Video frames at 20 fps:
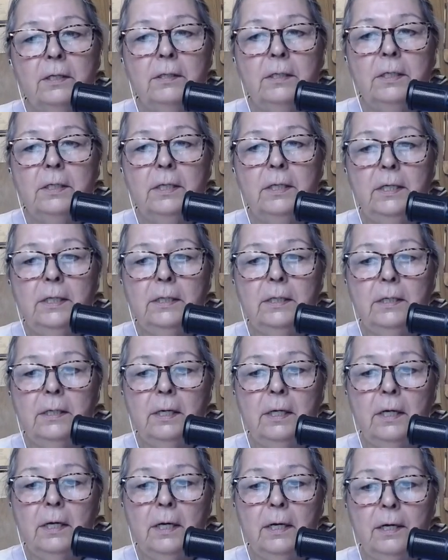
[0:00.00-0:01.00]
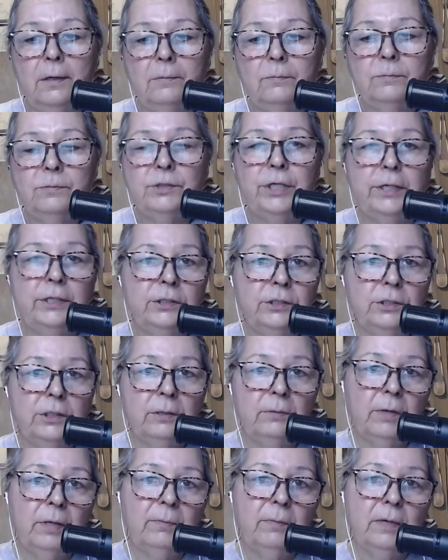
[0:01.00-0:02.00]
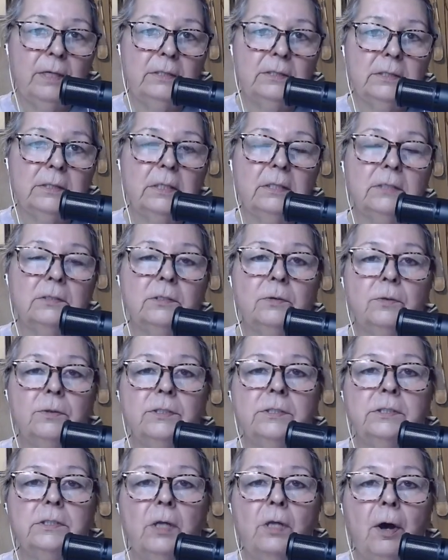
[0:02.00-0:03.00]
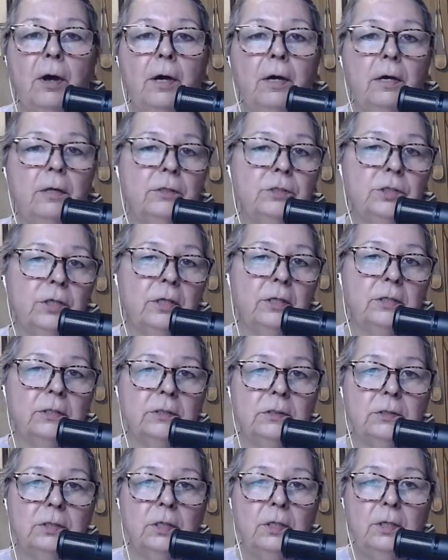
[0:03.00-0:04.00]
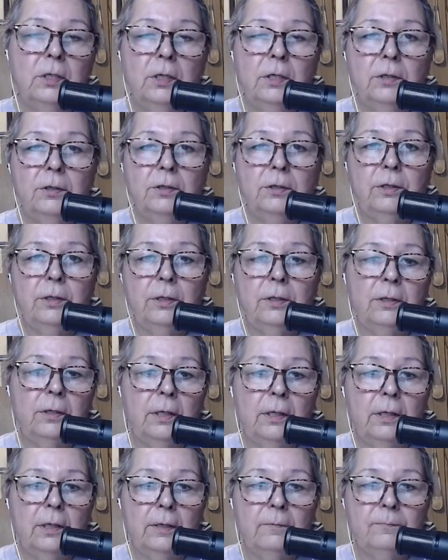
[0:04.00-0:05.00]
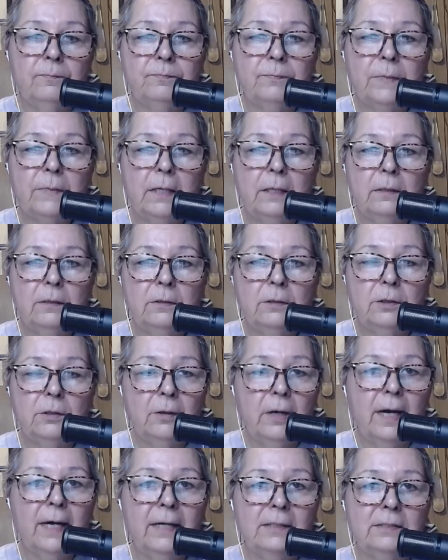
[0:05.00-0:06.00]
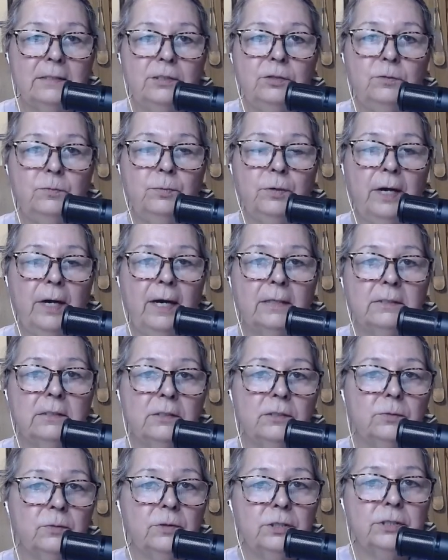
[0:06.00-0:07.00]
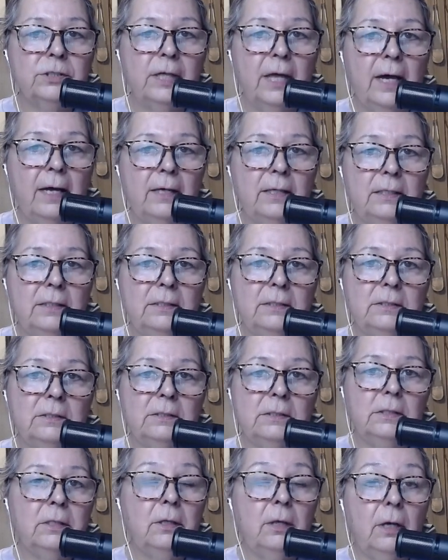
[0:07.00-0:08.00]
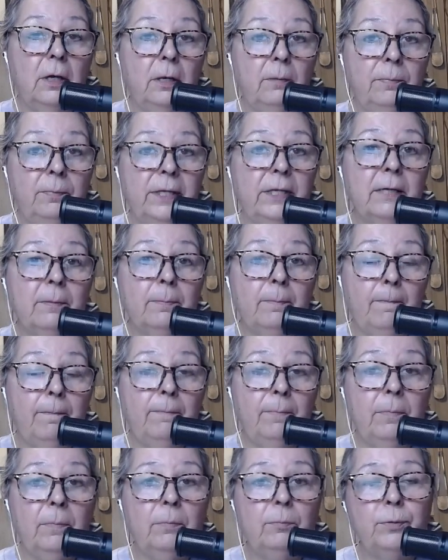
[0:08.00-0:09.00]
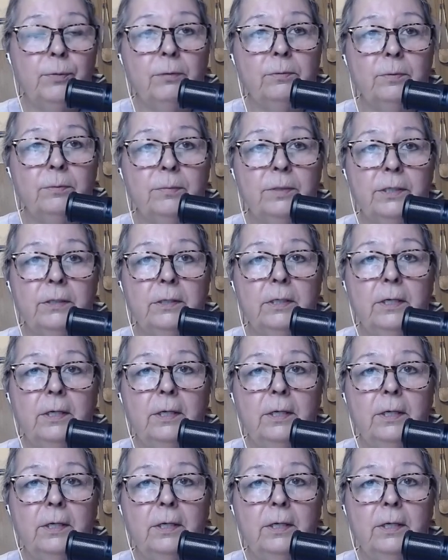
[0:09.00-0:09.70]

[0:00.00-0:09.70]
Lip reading: in changing my mindset. So it's not just the gratitude practice, which that is a big, probably